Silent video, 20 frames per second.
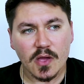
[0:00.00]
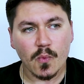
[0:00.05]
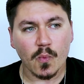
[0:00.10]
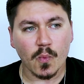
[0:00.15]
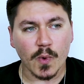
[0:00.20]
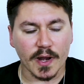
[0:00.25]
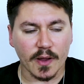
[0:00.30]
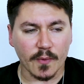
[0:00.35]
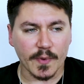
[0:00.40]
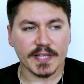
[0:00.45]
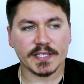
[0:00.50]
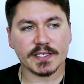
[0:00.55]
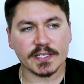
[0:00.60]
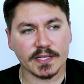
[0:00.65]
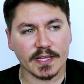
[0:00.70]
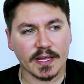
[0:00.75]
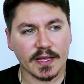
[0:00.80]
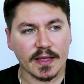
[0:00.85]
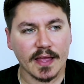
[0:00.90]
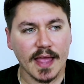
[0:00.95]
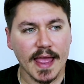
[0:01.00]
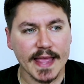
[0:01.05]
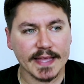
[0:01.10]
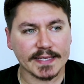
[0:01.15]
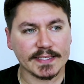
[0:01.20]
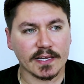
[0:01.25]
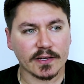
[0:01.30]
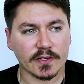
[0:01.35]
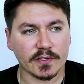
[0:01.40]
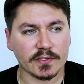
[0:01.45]
when I went to the hair
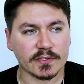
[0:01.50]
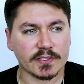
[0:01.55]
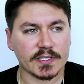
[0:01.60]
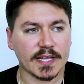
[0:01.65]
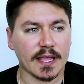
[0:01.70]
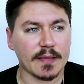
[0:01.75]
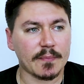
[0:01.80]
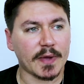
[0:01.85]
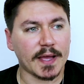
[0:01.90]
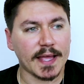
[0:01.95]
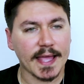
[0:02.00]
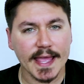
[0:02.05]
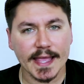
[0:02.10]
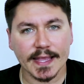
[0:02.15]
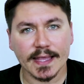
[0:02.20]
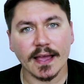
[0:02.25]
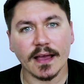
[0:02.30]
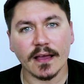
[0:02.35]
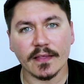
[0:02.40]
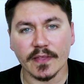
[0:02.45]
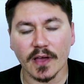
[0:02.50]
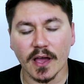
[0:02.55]
salon to get my hair cut